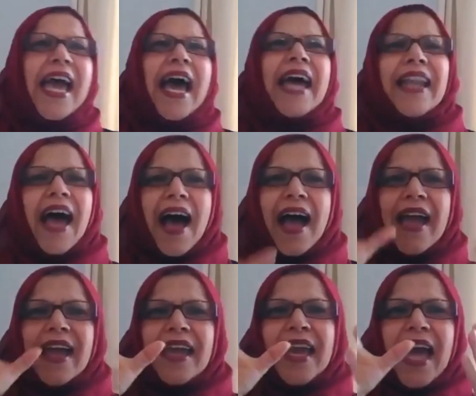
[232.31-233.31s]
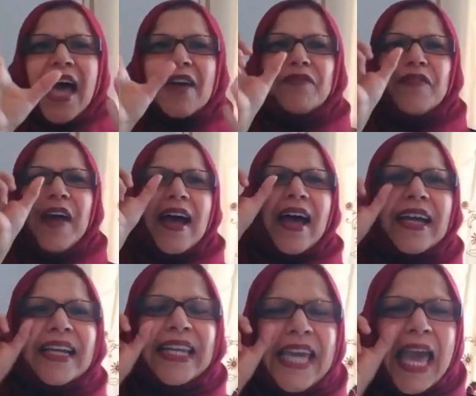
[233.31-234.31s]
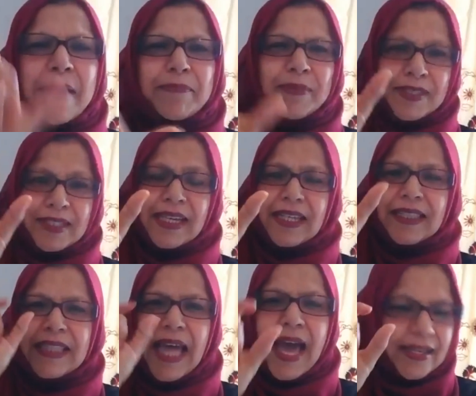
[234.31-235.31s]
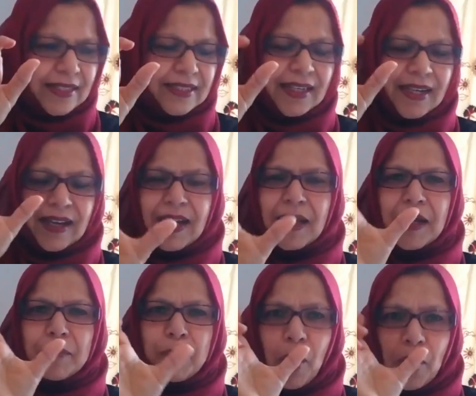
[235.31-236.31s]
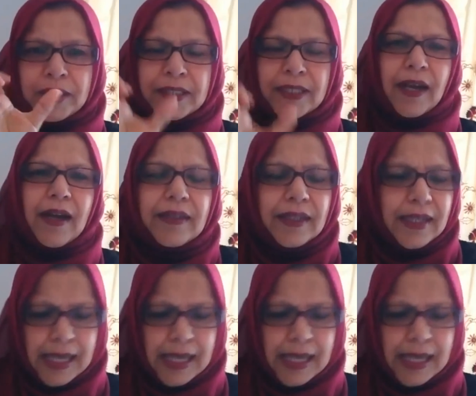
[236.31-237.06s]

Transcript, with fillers: And I have kept that uh, postcard